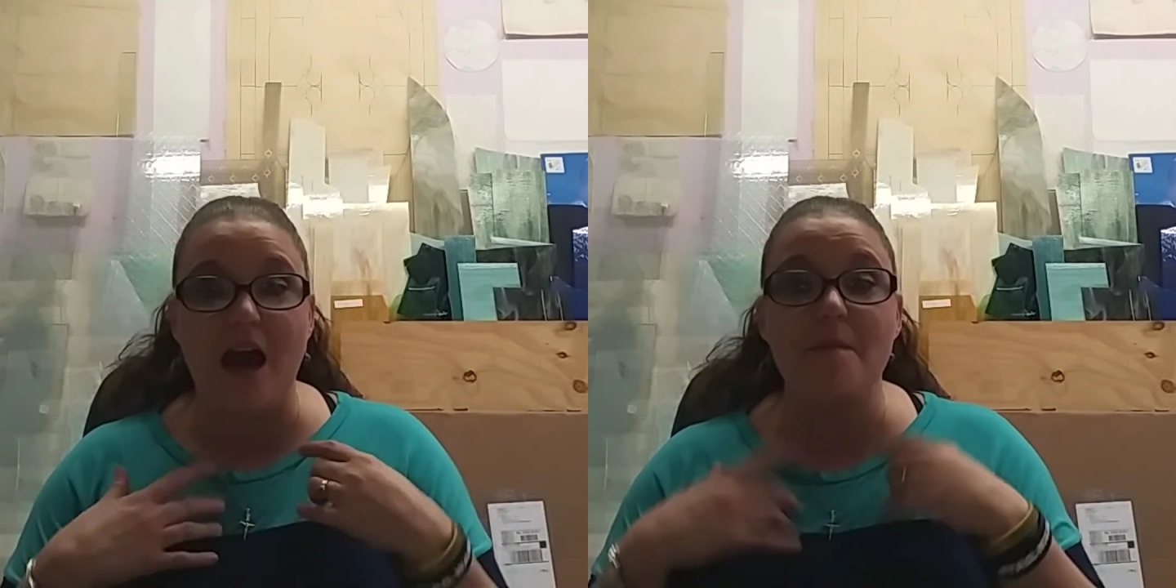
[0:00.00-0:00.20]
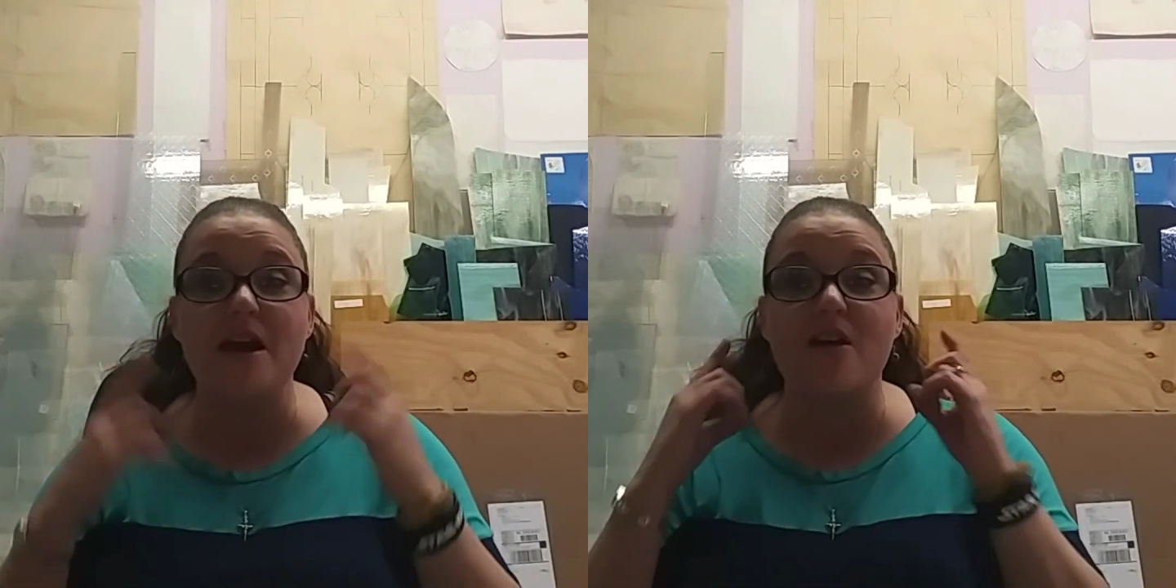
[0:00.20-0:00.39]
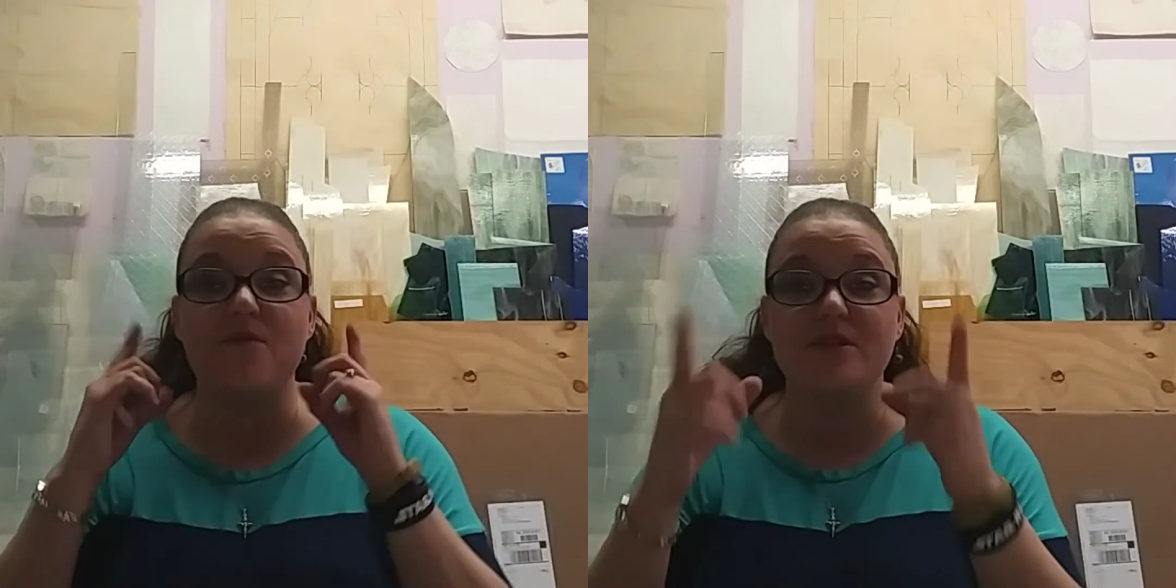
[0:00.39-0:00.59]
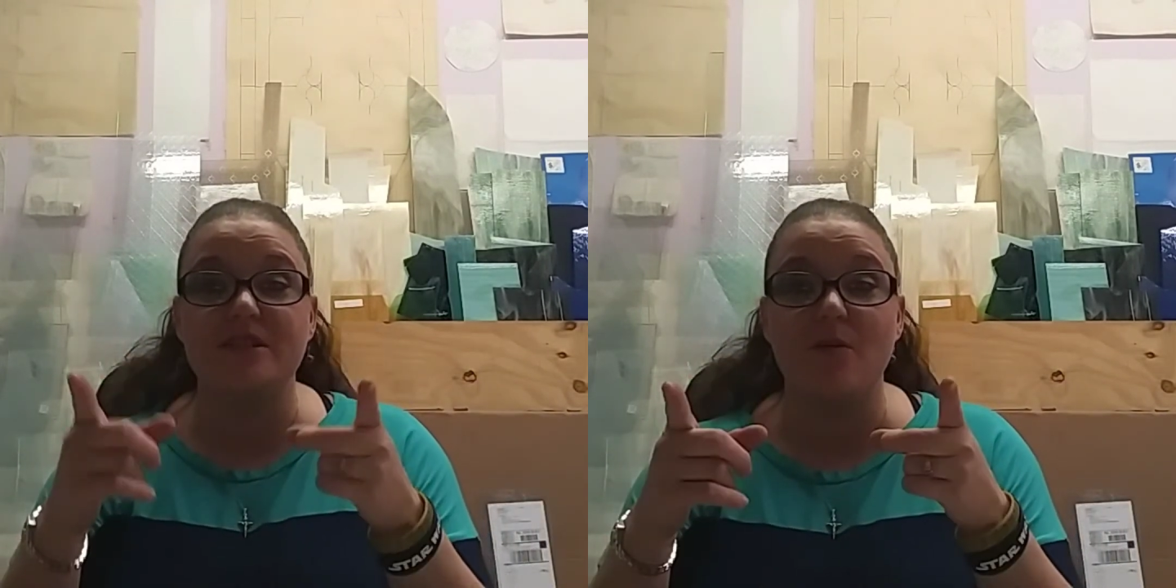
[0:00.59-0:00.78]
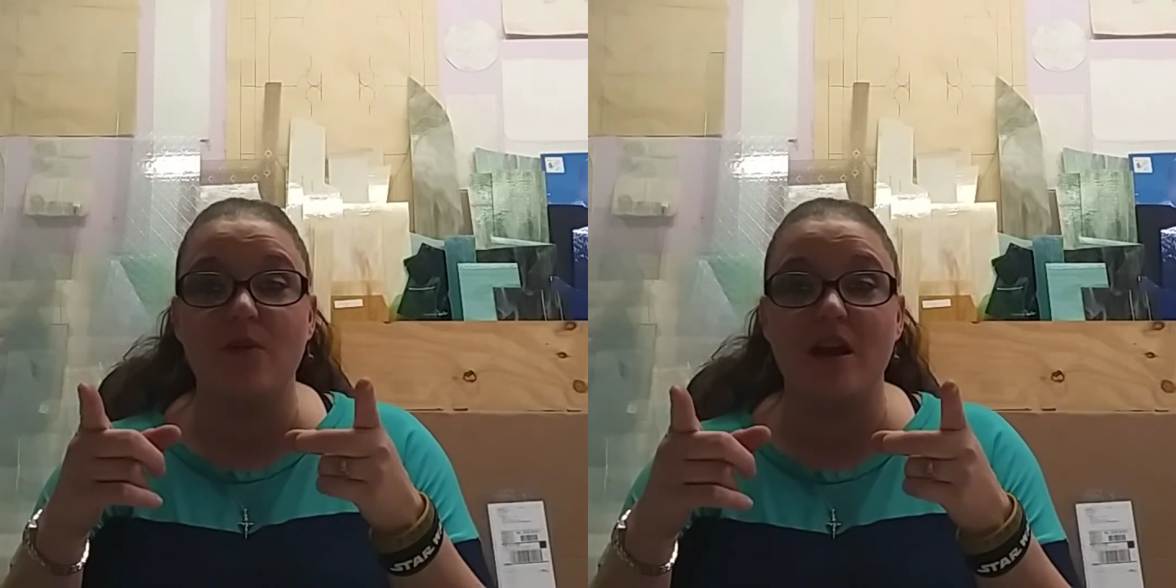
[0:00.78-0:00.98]
I'm here for
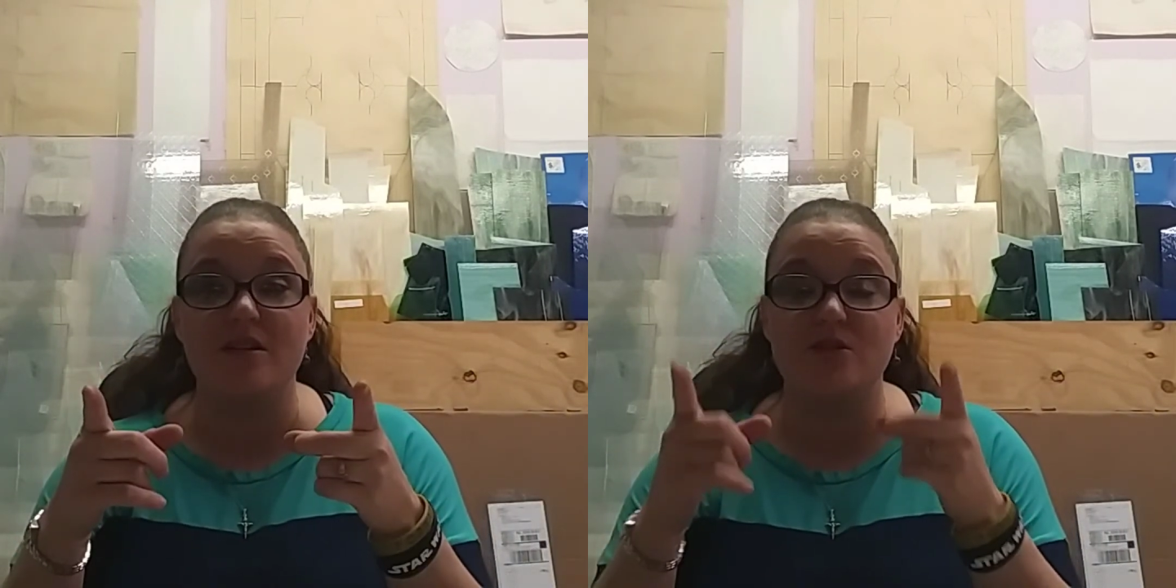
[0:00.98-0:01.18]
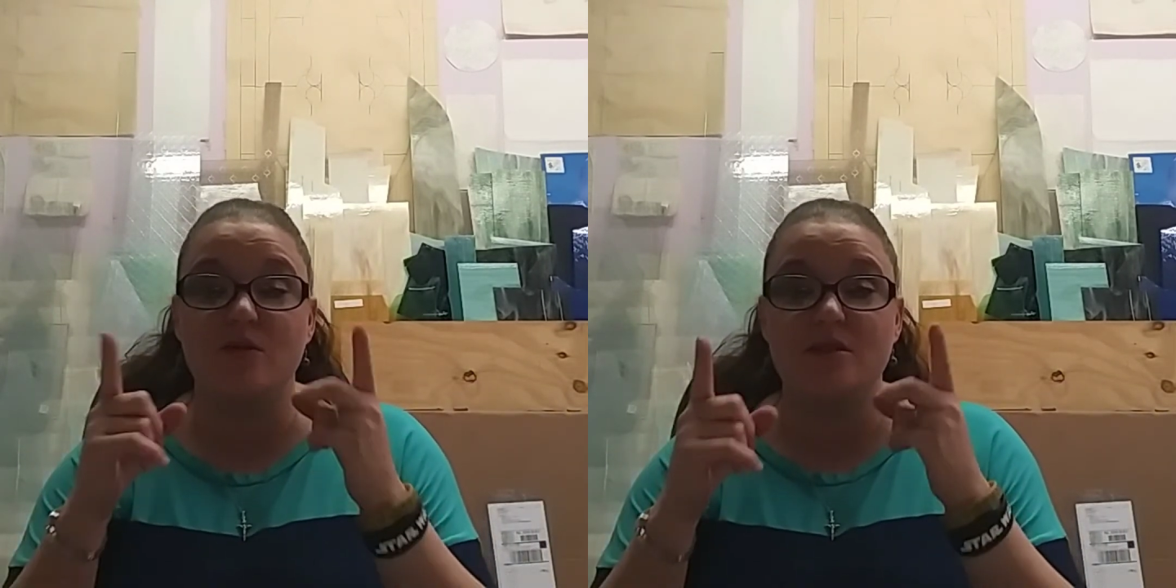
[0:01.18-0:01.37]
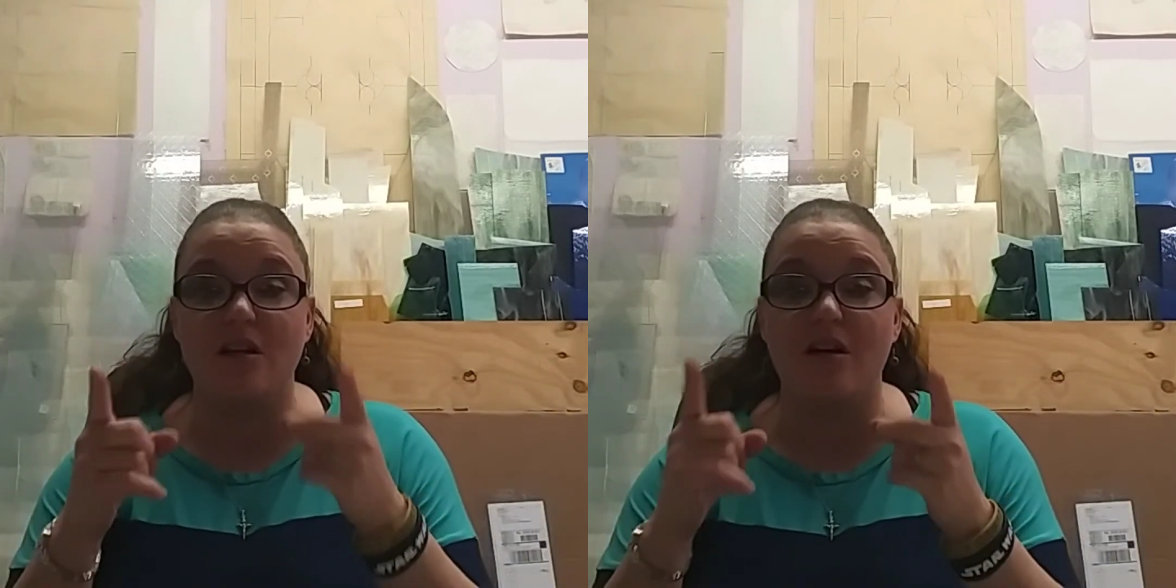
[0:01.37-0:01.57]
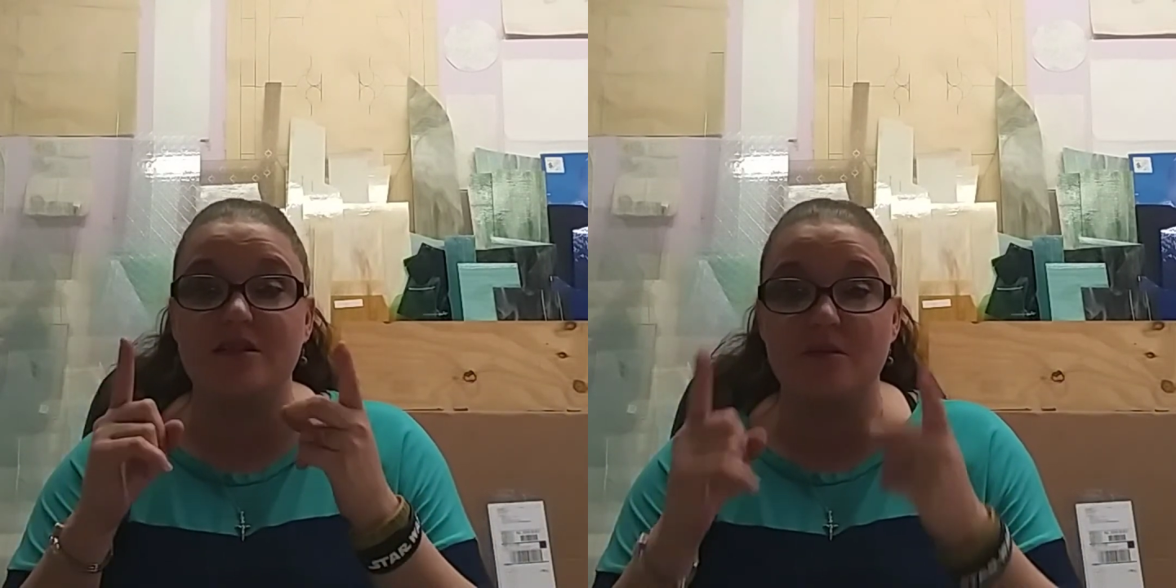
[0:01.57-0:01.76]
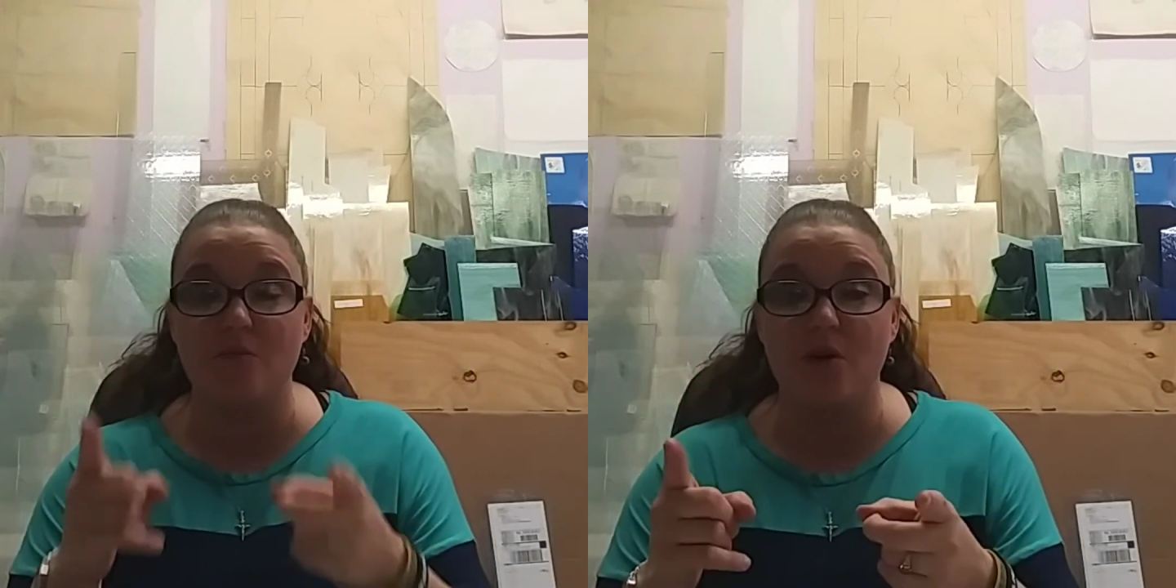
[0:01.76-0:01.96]
someone else who is
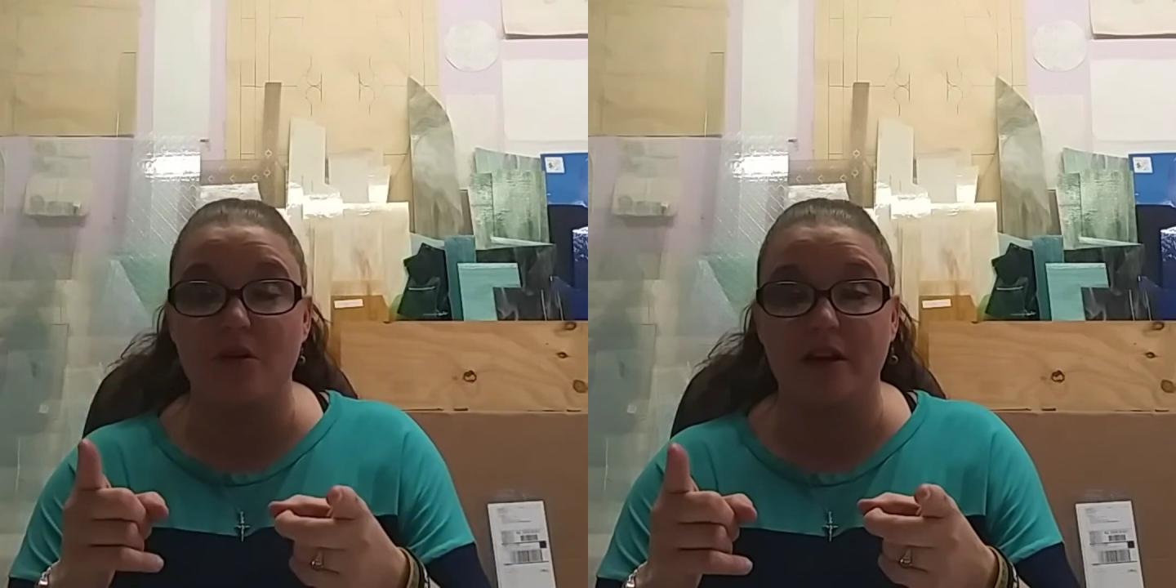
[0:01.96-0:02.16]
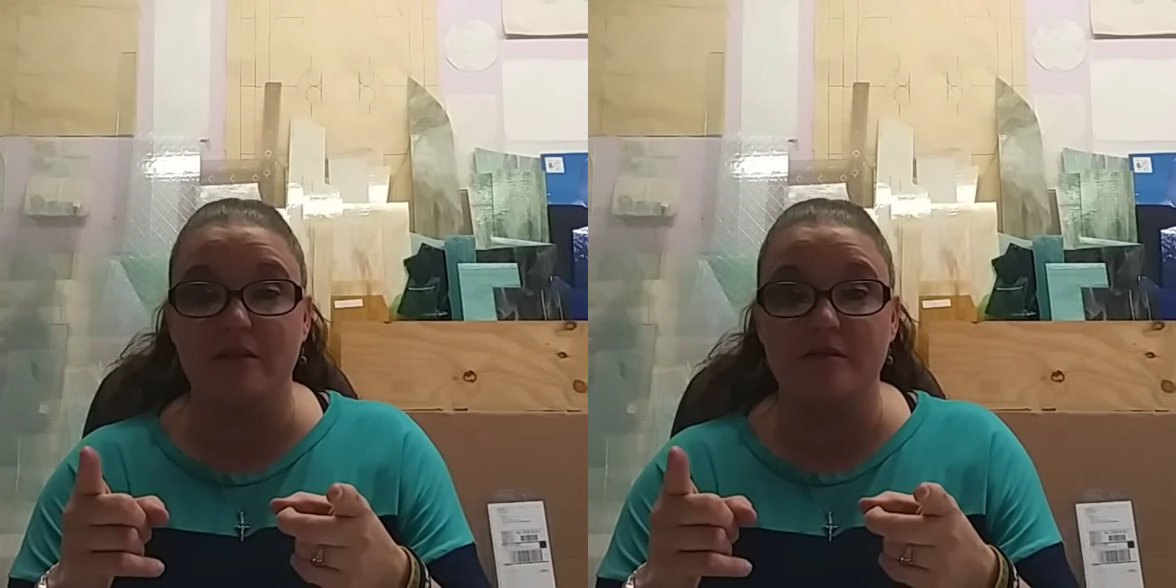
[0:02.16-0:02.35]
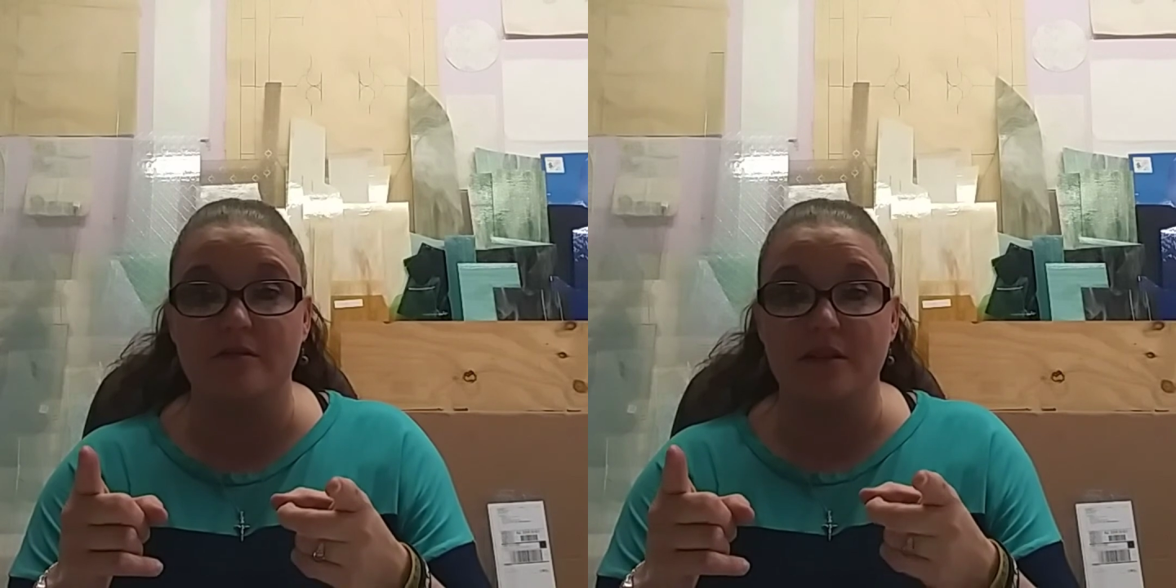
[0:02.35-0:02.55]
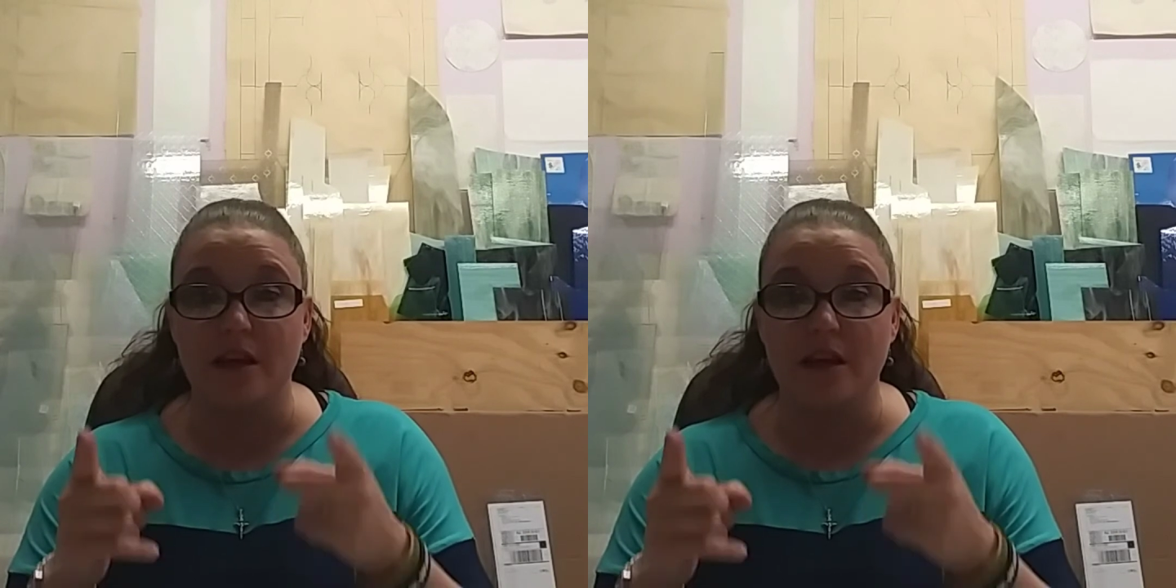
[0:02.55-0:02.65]
lost and broken.